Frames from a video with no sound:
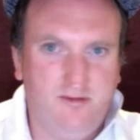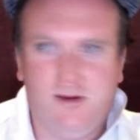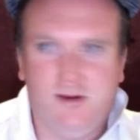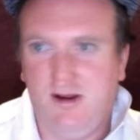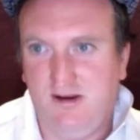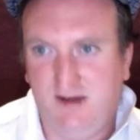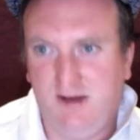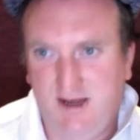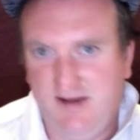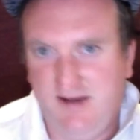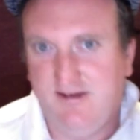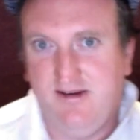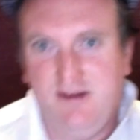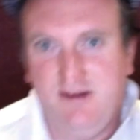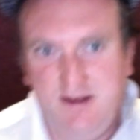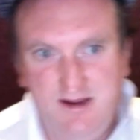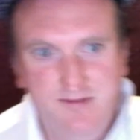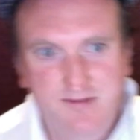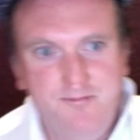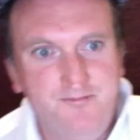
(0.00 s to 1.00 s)
get to
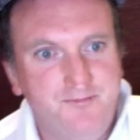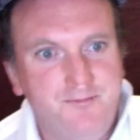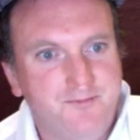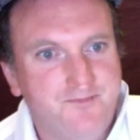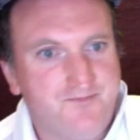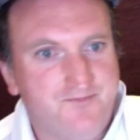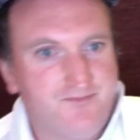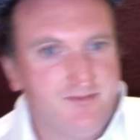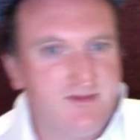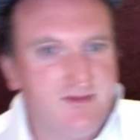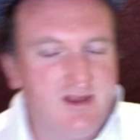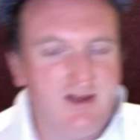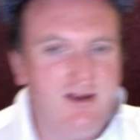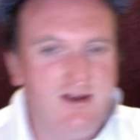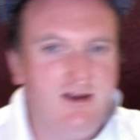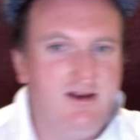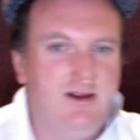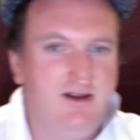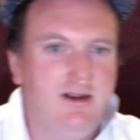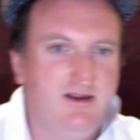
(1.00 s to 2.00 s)
them,
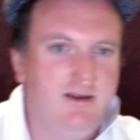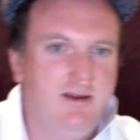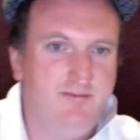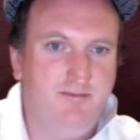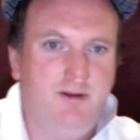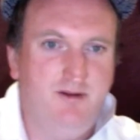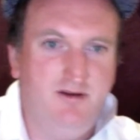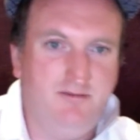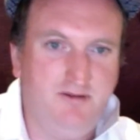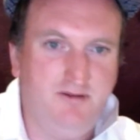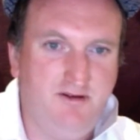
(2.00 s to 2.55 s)
but I'm